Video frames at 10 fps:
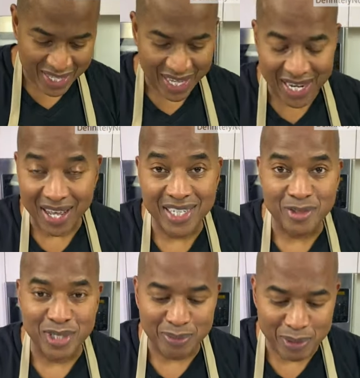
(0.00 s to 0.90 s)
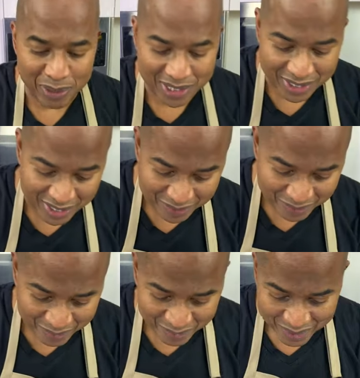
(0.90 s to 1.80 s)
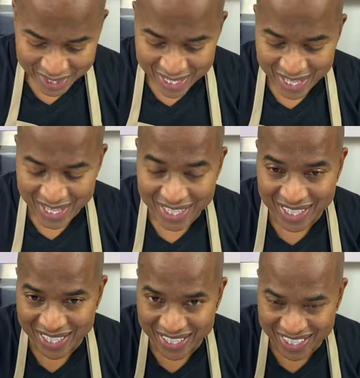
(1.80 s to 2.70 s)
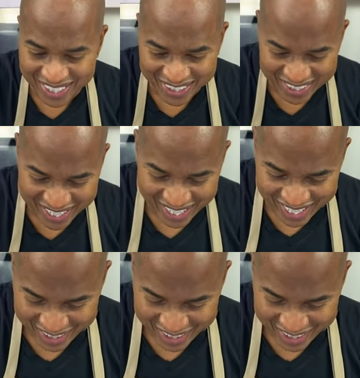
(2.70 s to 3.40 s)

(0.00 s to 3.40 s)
I had these rich people dessert. okay.